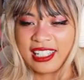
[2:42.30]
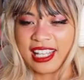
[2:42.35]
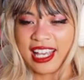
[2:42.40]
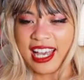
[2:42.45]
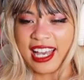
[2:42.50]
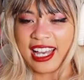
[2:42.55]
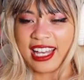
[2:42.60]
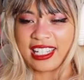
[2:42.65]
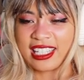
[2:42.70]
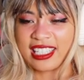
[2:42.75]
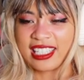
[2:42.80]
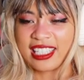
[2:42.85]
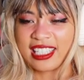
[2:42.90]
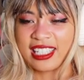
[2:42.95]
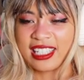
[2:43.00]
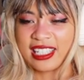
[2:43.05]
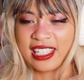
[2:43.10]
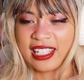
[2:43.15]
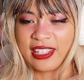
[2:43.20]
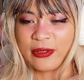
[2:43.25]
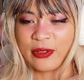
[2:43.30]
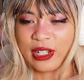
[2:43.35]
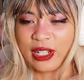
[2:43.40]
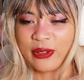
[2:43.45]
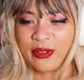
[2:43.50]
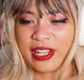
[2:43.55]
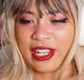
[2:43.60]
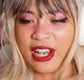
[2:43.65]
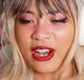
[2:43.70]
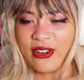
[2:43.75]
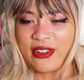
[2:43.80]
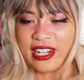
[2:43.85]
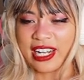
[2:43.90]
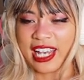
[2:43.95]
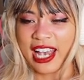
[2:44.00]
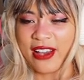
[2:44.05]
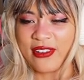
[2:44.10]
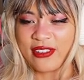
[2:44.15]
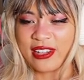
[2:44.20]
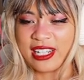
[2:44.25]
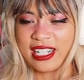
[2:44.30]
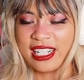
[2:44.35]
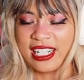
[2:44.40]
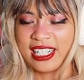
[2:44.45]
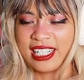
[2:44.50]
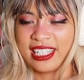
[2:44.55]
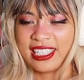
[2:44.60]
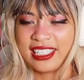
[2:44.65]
Yes. Where are we going, Kevin?